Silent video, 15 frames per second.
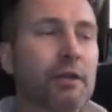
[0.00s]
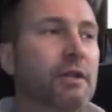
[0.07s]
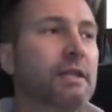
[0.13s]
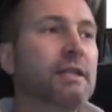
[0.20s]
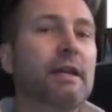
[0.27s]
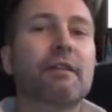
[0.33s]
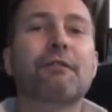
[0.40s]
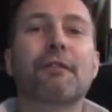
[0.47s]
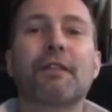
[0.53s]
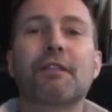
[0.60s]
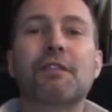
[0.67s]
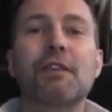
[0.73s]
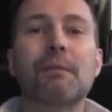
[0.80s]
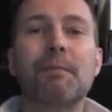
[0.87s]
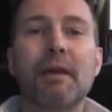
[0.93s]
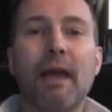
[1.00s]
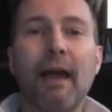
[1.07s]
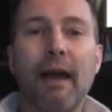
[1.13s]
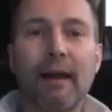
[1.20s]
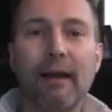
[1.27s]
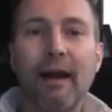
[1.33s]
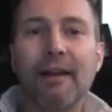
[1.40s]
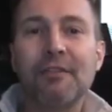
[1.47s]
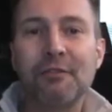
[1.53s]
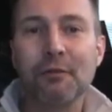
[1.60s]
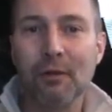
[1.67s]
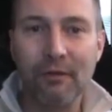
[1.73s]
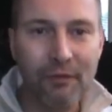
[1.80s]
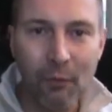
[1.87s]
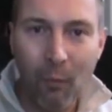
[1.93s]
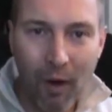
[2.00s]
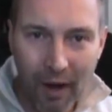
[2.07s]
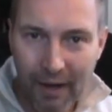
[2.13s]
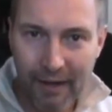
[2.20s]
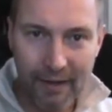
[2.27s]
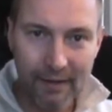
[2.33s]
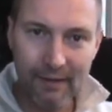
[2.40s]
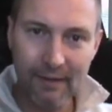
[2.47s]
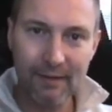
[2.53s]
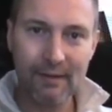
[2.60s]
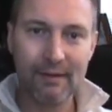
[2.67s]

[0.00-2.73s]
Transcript: you could test for the CPA out of high school if you want it.